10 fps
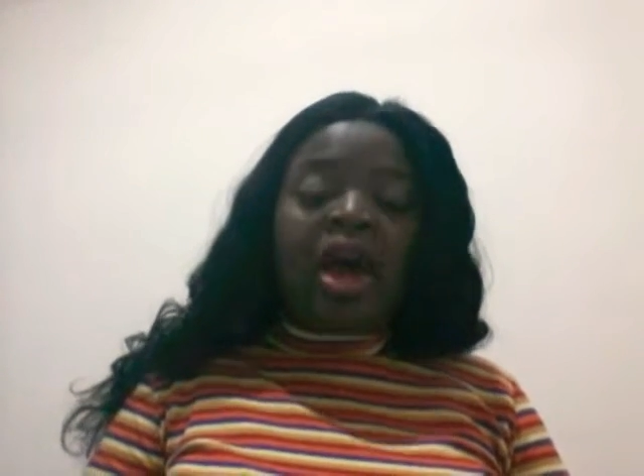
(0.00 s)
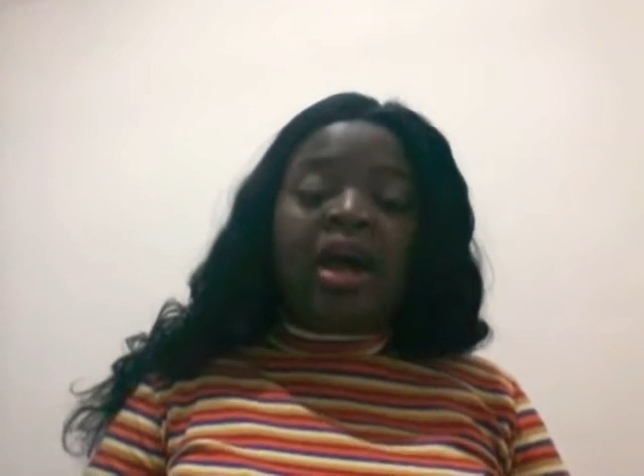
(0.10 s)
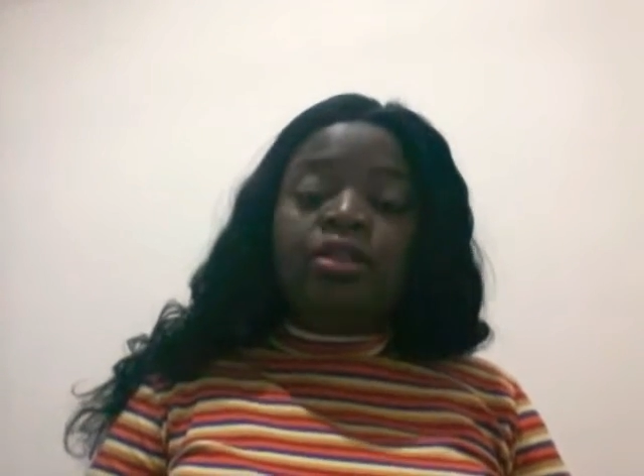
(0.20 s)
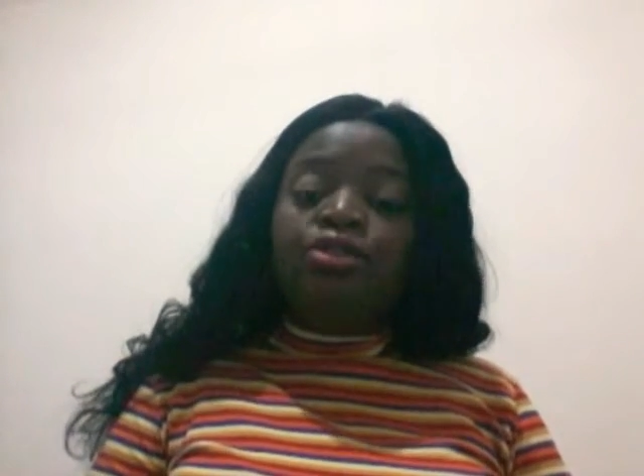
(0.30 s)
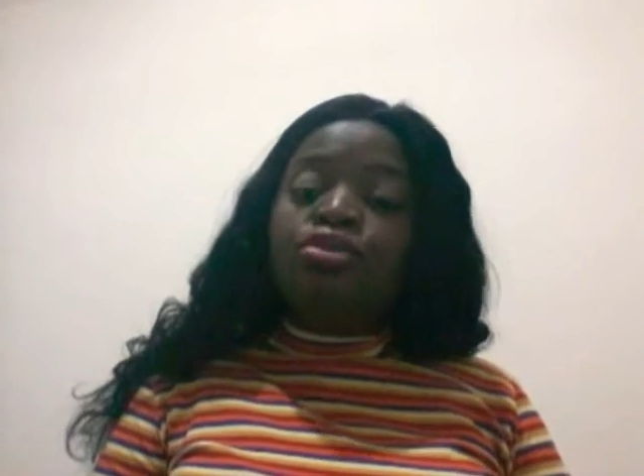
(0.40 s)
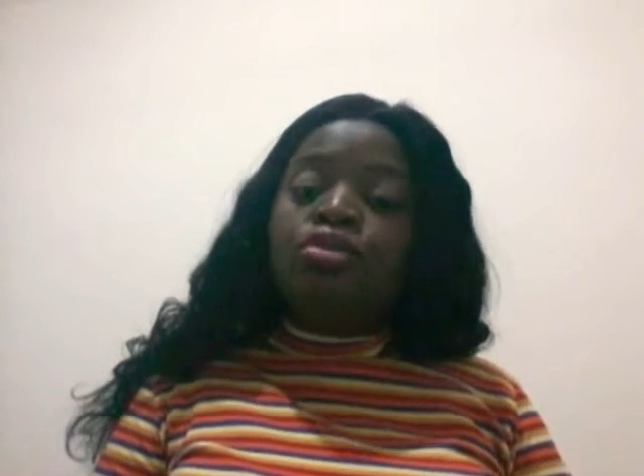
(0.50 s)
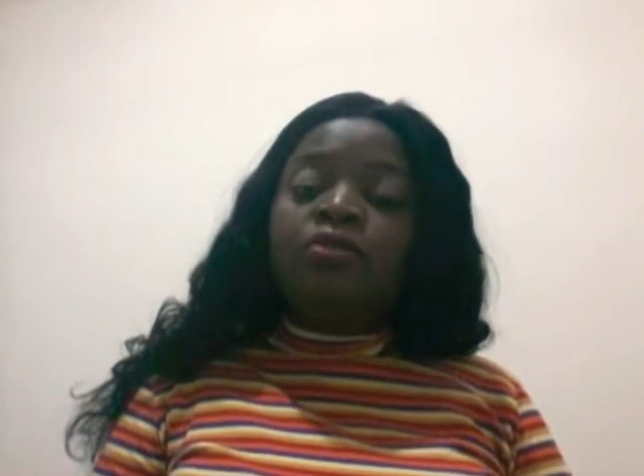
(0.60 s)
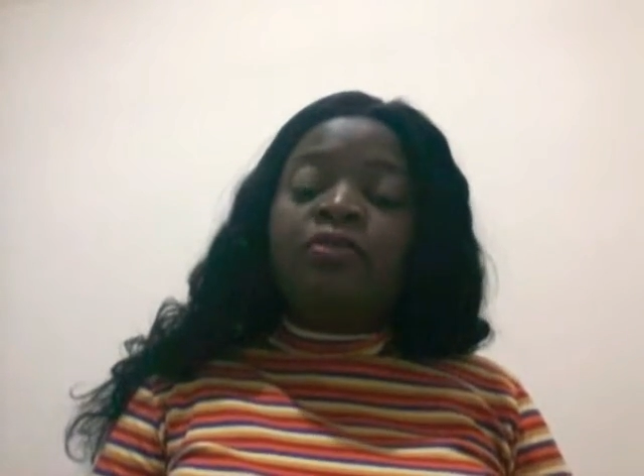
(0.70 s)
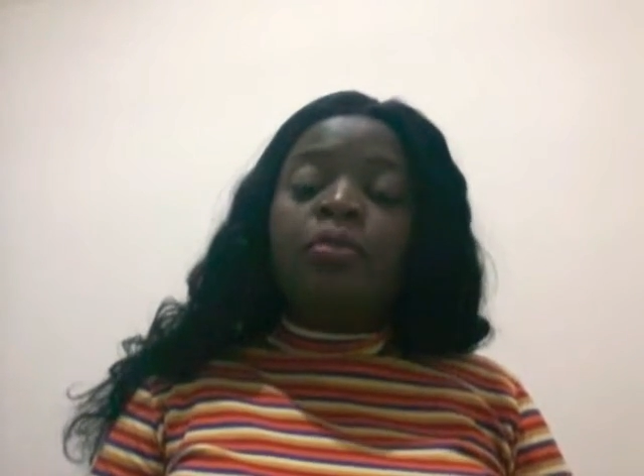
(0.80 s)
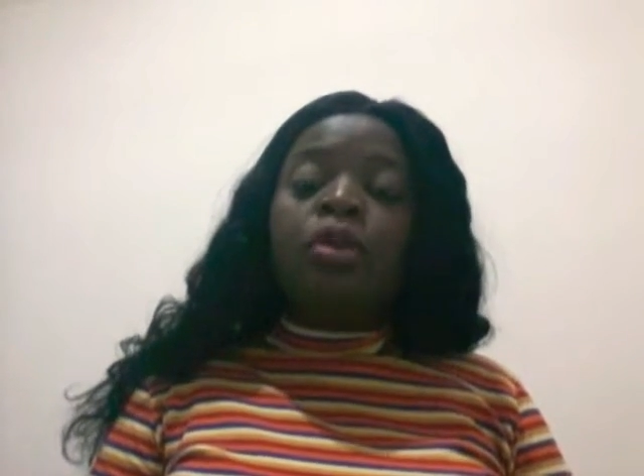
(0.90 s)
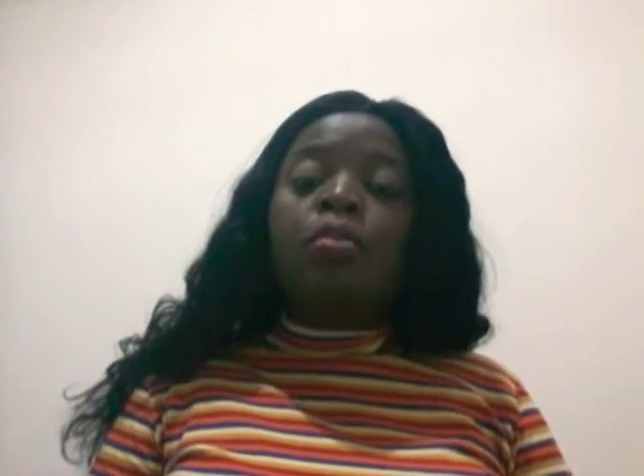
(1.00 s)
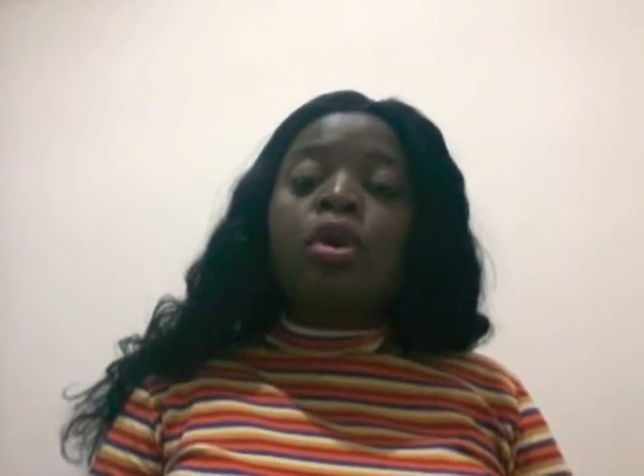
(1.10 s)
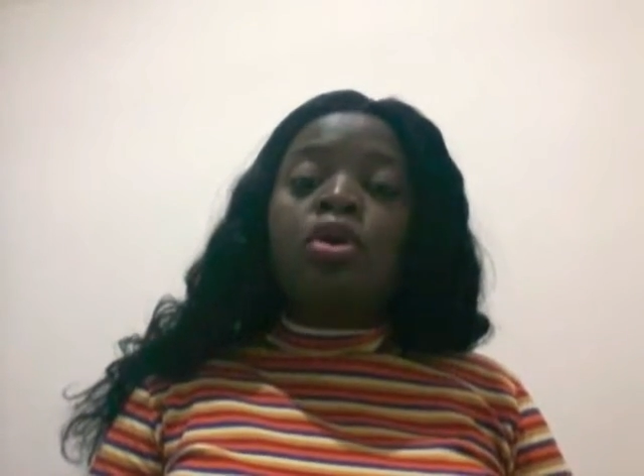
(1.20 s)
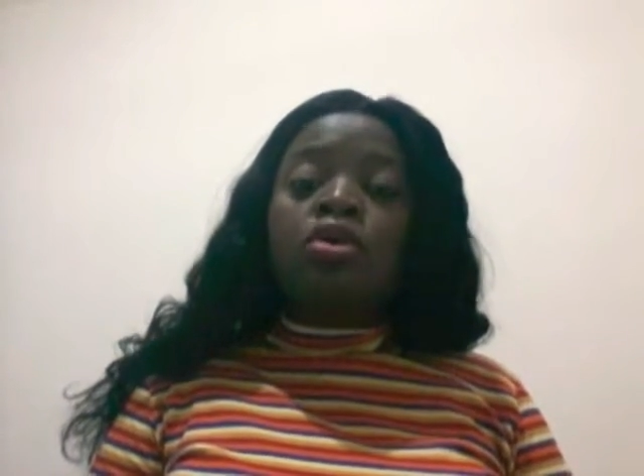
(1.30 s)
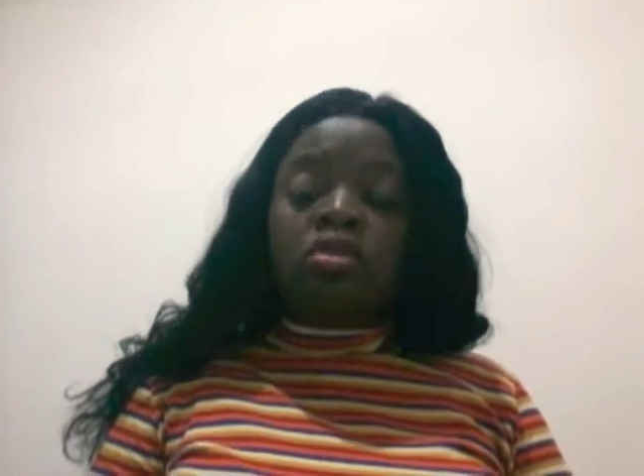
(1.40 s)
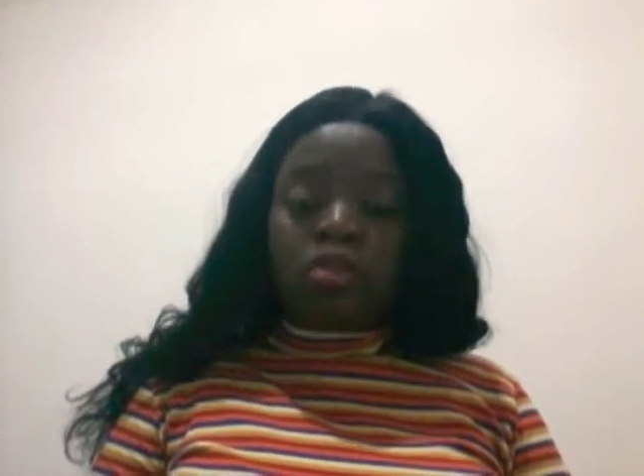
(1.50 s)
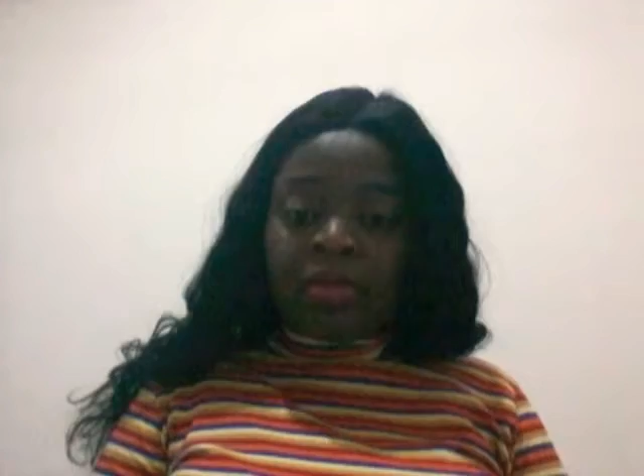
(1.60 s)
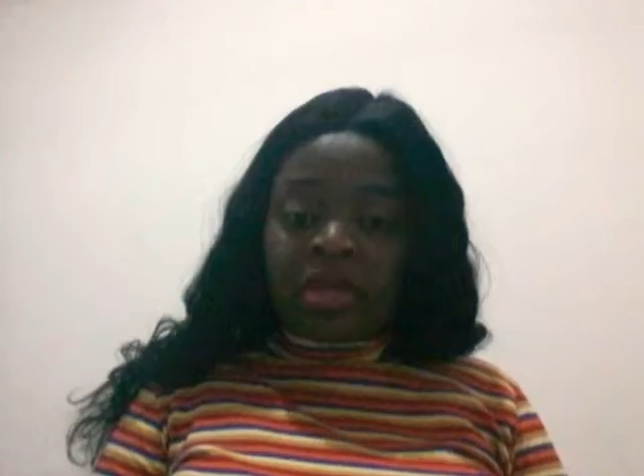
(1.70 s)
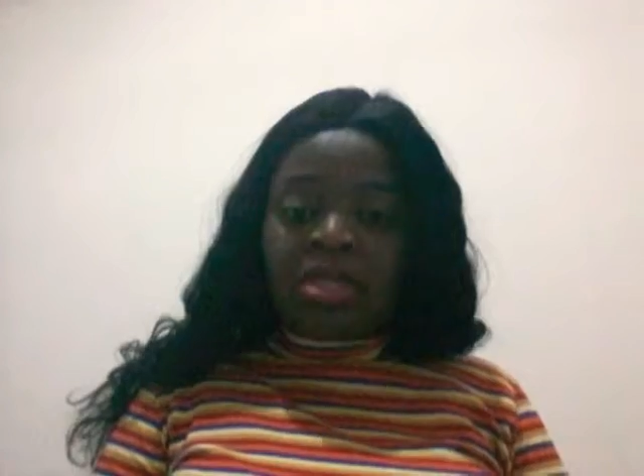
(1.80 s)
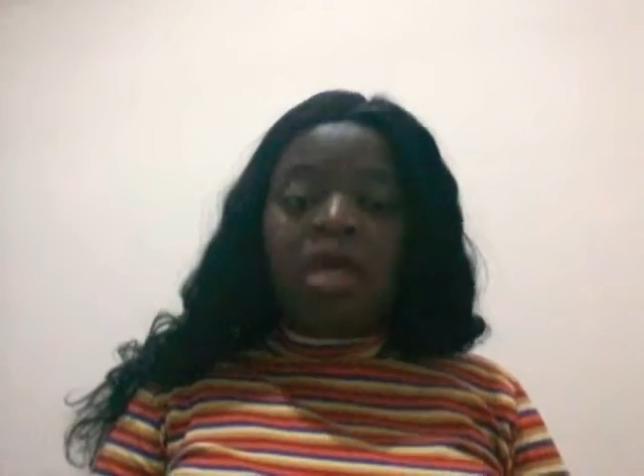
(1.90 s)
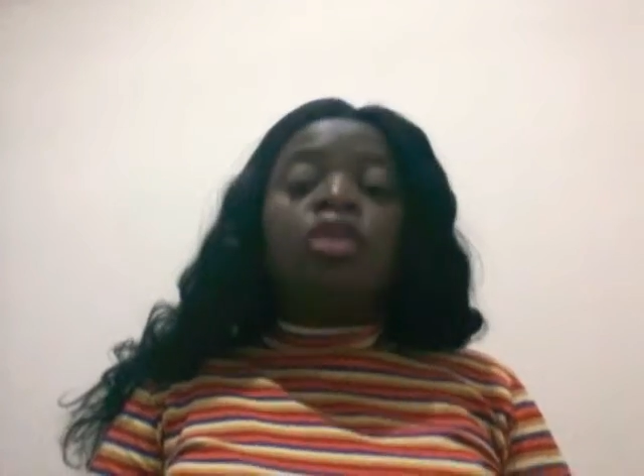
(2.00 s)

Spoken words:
and you look for me more customers.